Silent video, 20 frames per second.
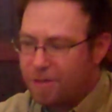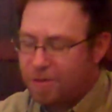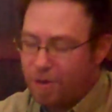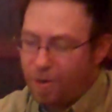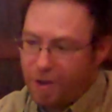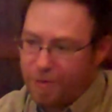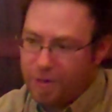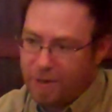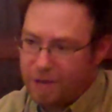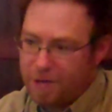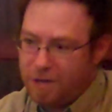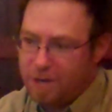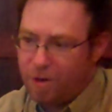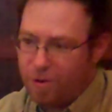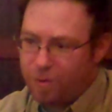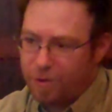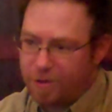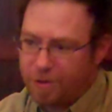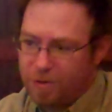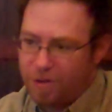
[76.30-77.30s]
So I think,
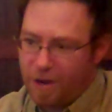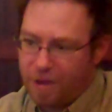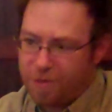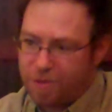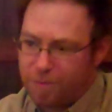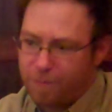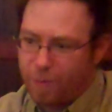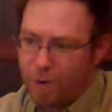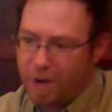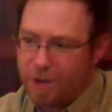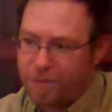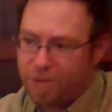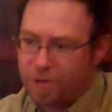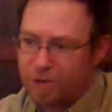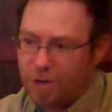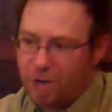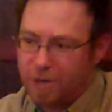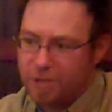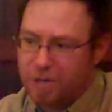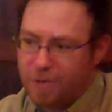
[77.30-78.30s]
nice bright
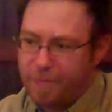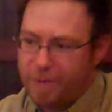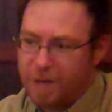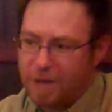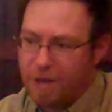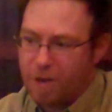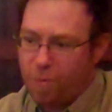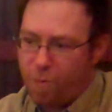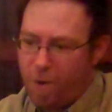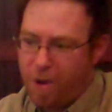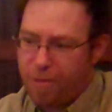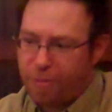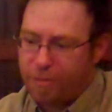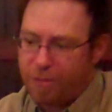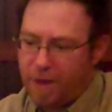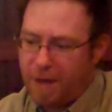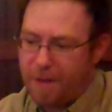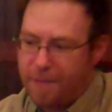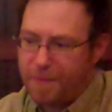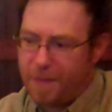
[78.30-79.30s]
start to begin with,
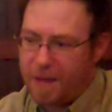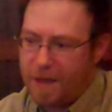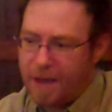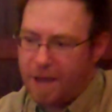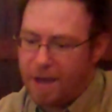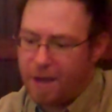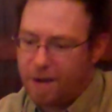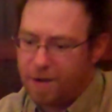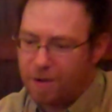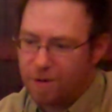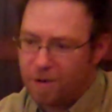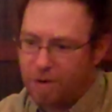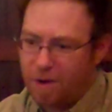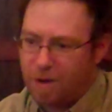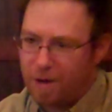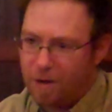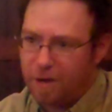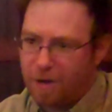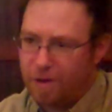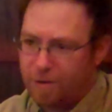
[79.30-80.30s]
and then
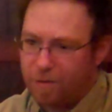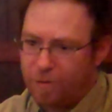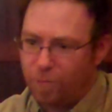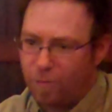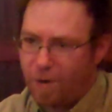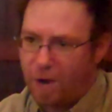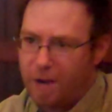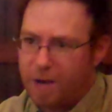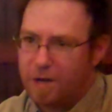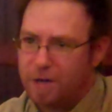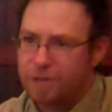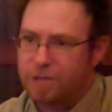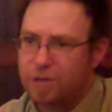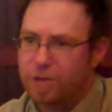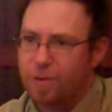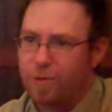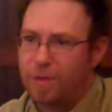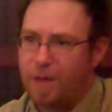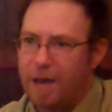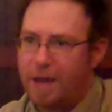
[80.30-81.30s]
right
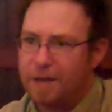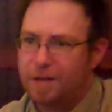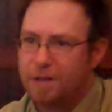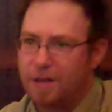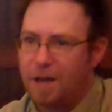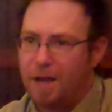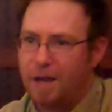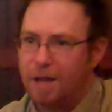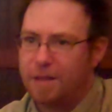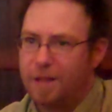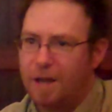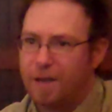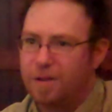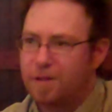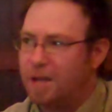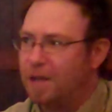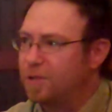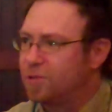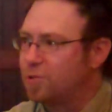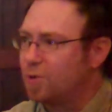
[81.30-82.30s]
into that
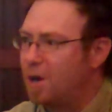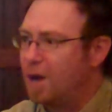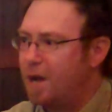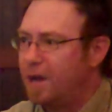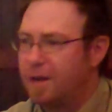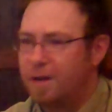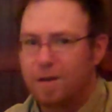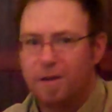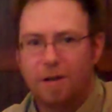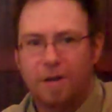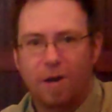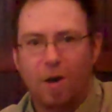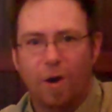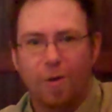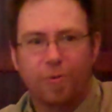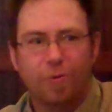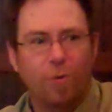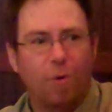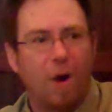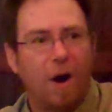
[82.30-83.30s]
dry
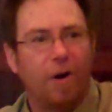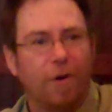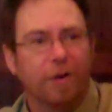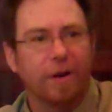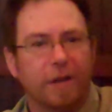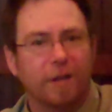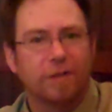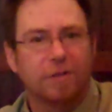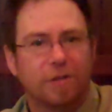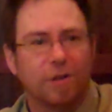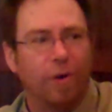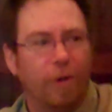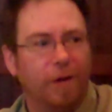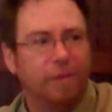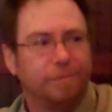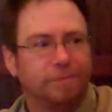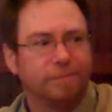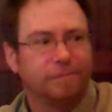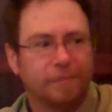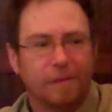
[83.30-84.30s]
earth quality to
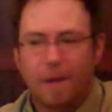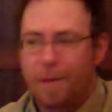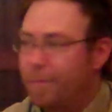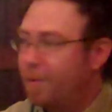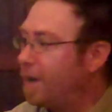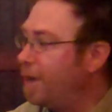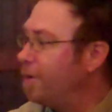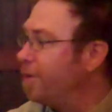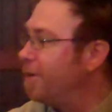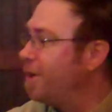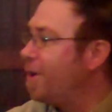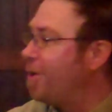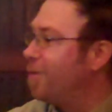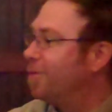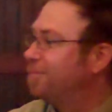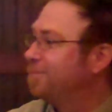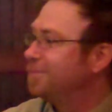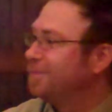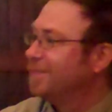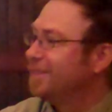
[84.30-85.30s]
it. But I don't know.
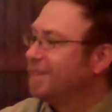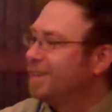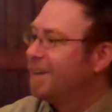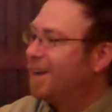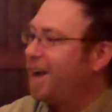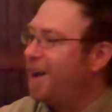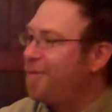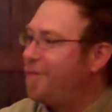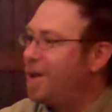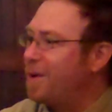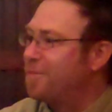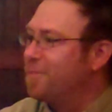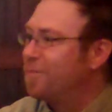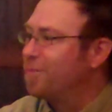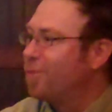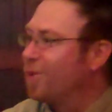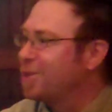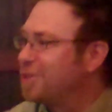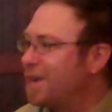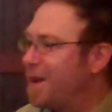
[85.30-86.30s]
I've had
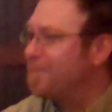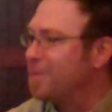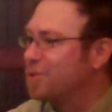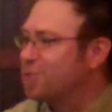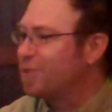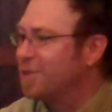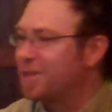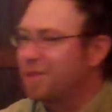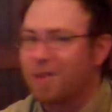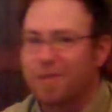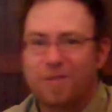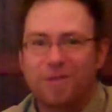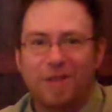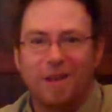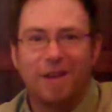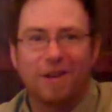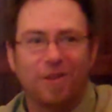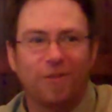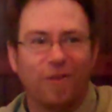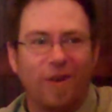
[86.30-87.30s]
more time to drink this
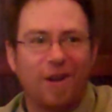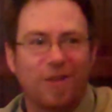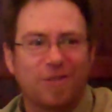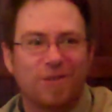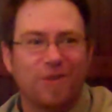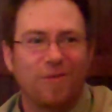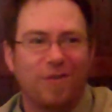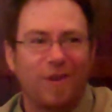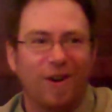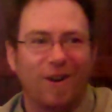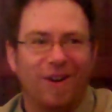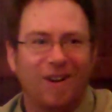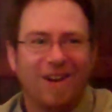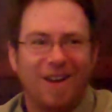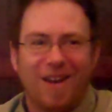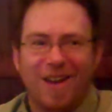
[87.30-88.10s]
than the rest of them.